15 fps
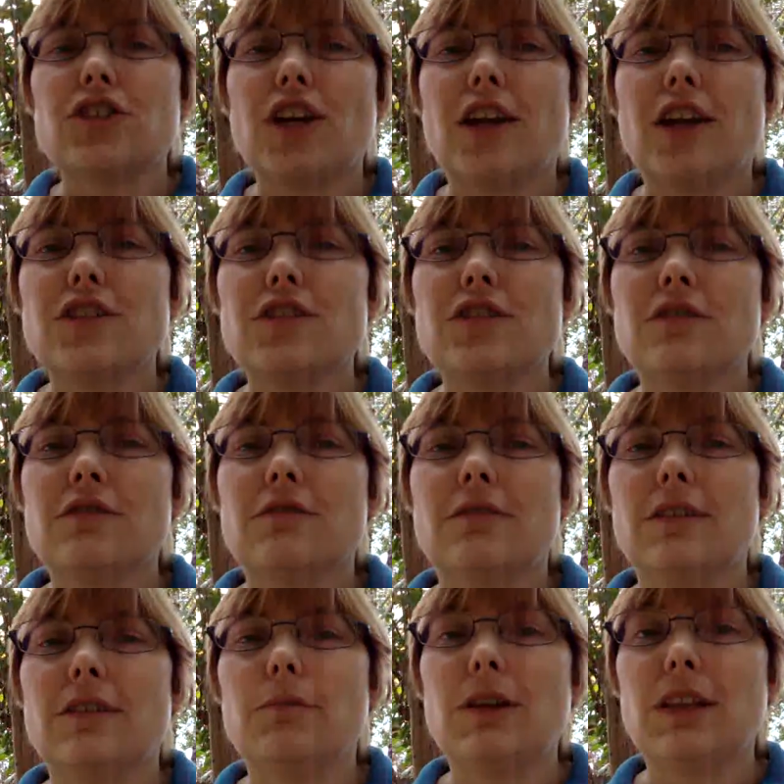changed
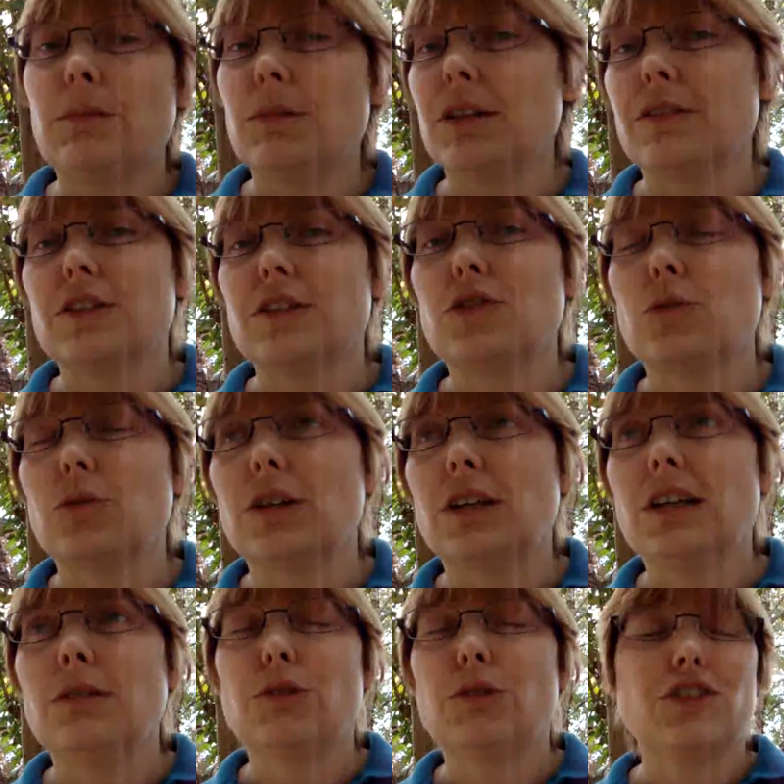in the middle of the
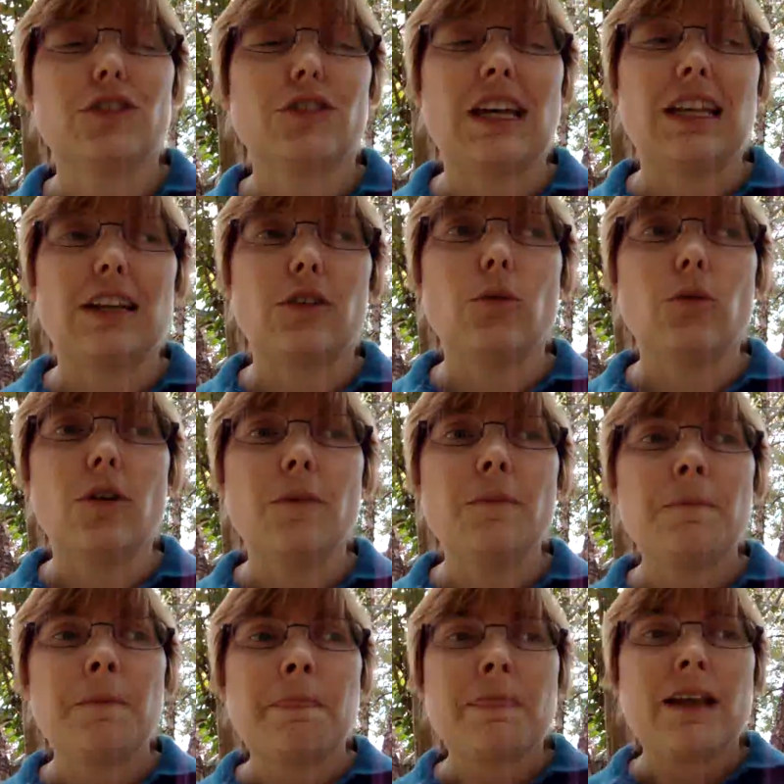story, which is kind of cool.
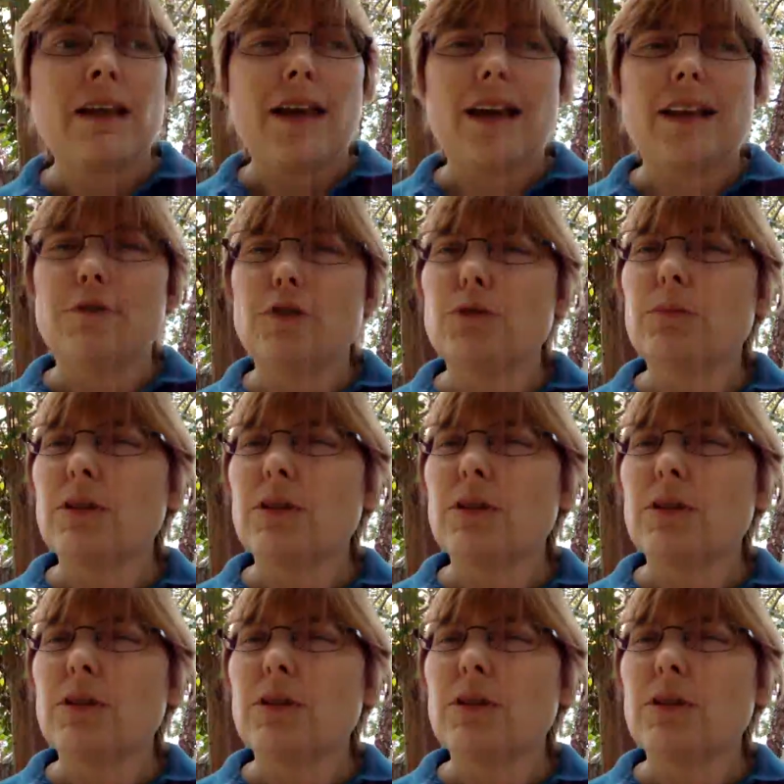Had a few